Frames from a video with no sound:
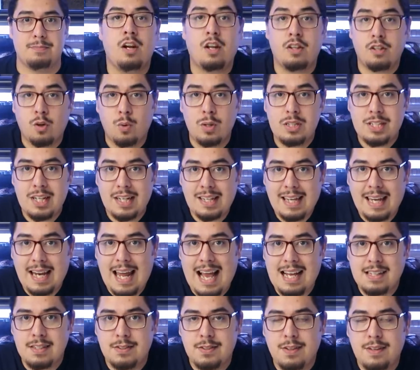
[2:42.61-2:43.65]
Another question I get
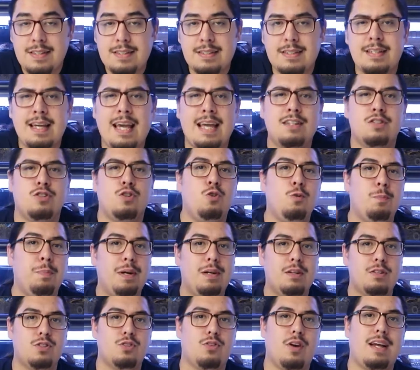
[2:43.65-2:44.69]
asked a lot is, can two
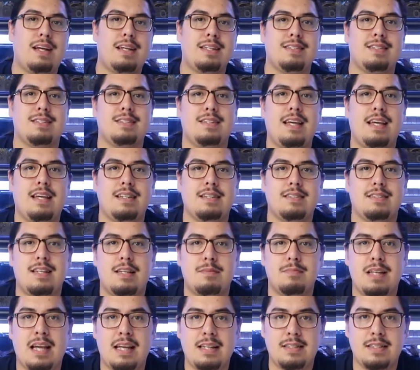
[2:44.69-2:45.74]
bearded dragons stay in the
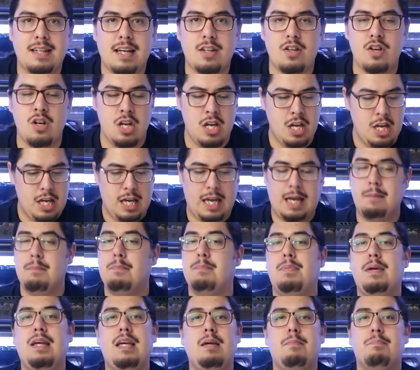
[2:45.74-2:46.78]
same tank together and
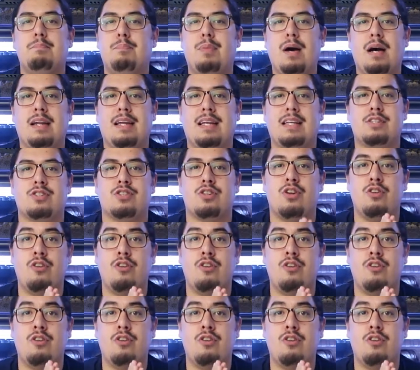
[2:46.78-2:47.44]
be buddies?